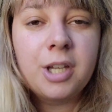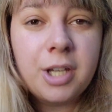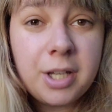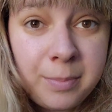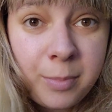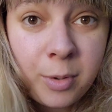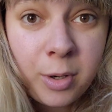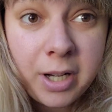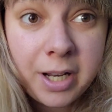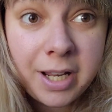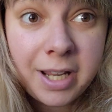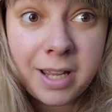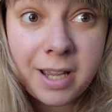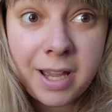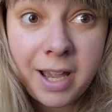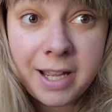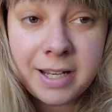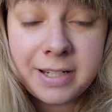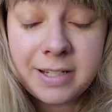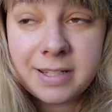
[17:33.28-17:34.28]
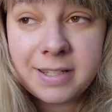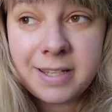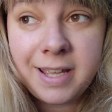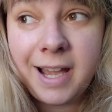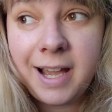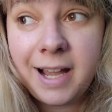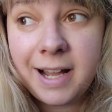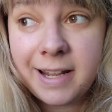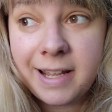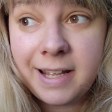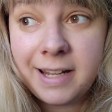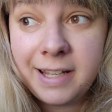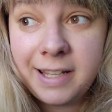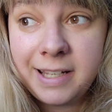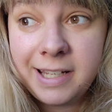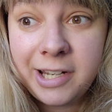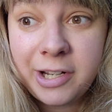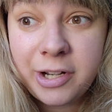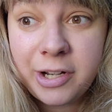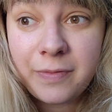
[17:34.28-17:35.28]
Good morning. I just had an
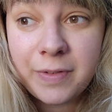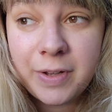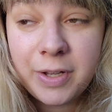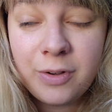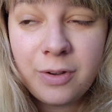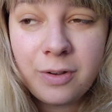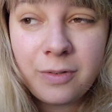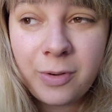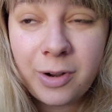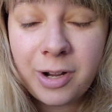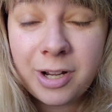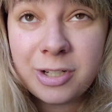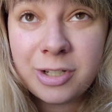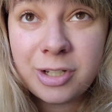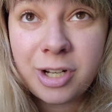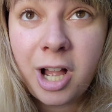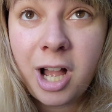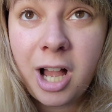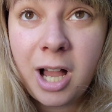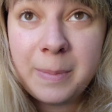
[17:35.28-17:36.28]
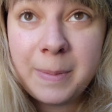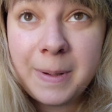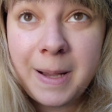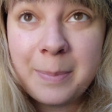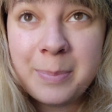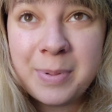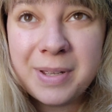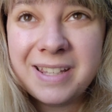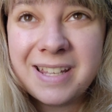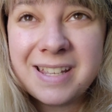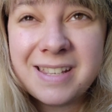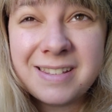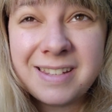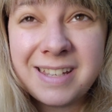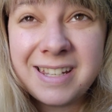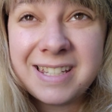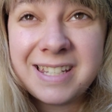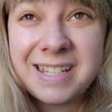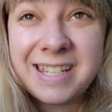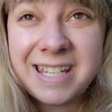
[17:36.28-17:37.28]
interview for a job up in the
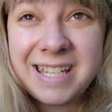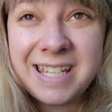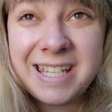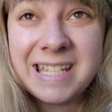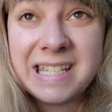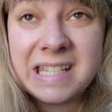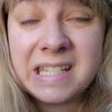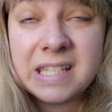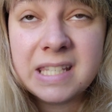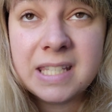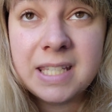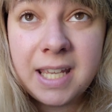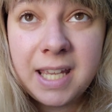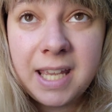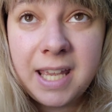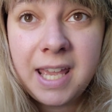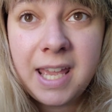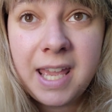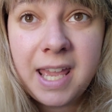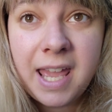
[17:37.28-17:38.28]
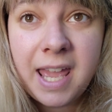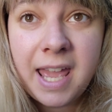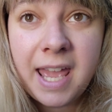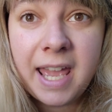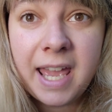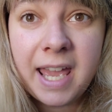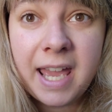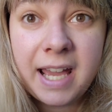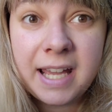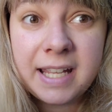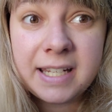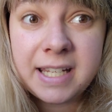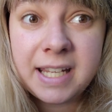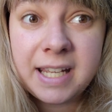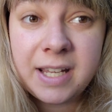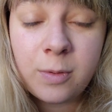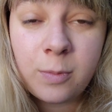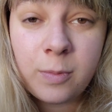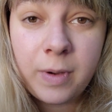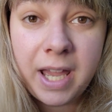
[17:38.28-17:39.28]
cities and
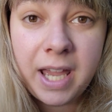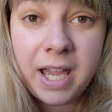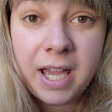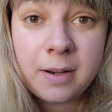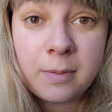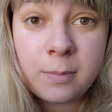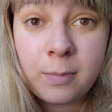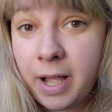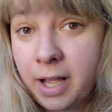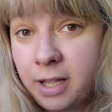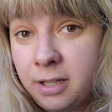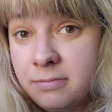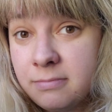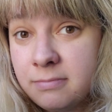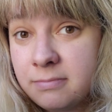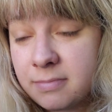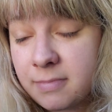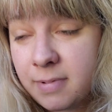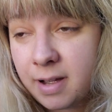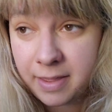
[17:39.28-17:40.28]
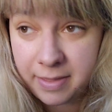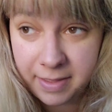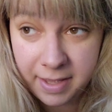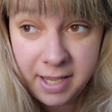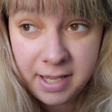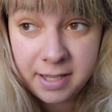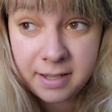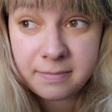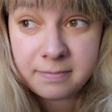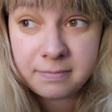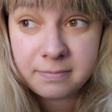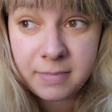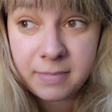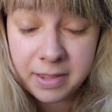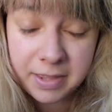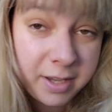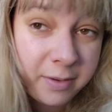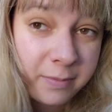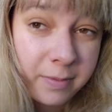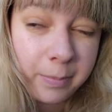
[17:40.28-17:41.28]
it went well, I think.
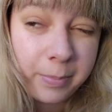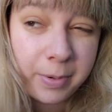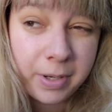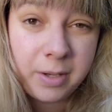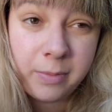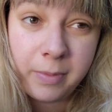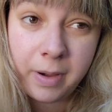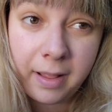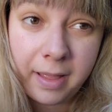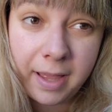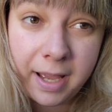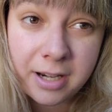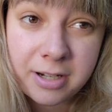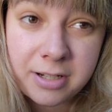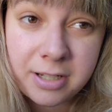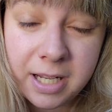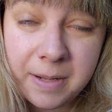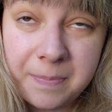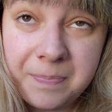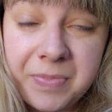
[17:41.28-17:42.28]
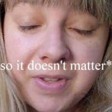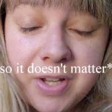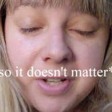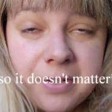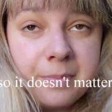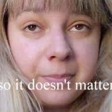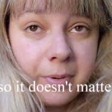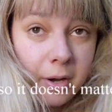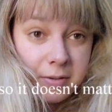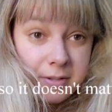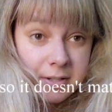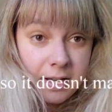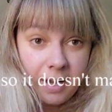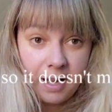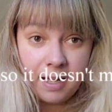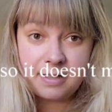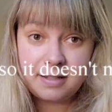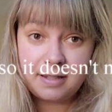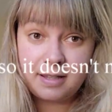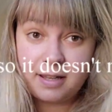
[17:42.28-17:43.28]
I think it went pretty well actually. There's some pros and
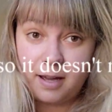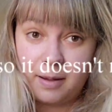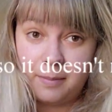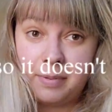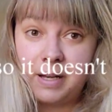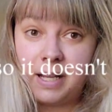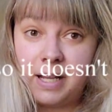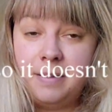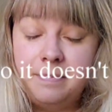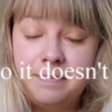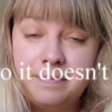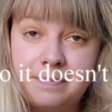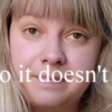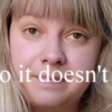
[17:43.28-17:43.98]
cons to the company.